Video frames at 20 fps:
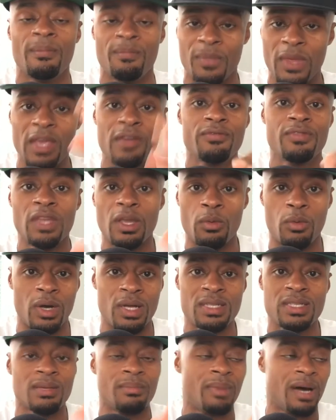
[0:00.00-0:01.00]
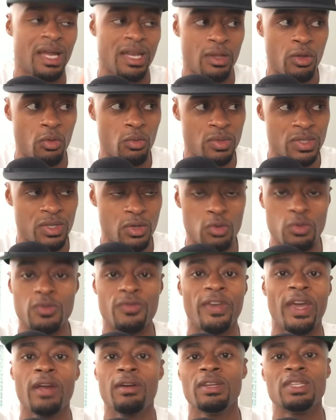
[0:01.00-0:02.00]
if there was somebody who was whose
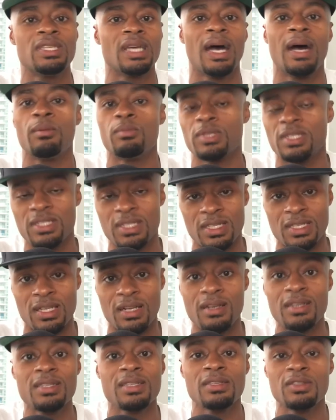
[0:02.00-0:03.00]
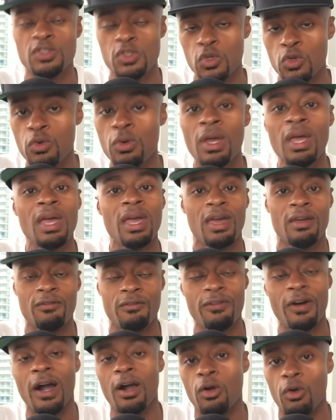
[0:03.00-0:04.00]
very job was just listen to and
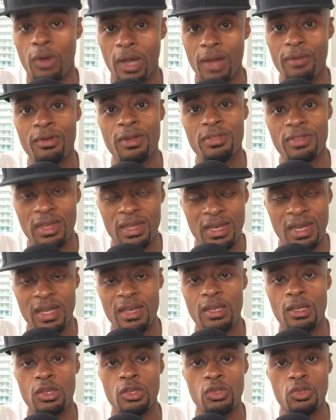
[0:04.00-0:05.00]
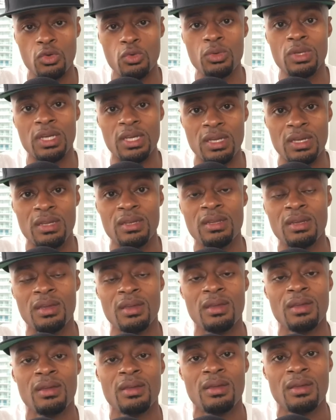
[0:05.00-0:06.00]
follow everything that you did
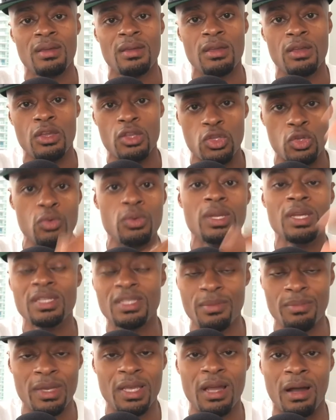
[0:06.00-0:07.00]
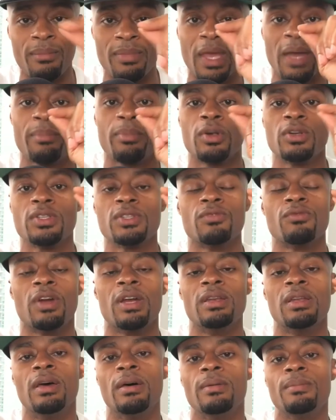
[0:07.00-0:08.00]
you need to become that person right
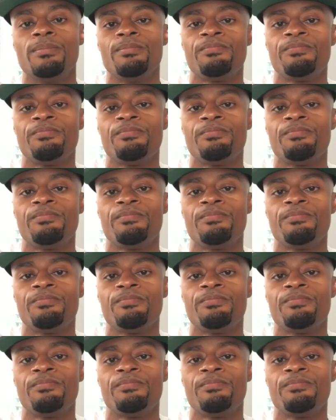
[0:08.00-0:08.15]
now.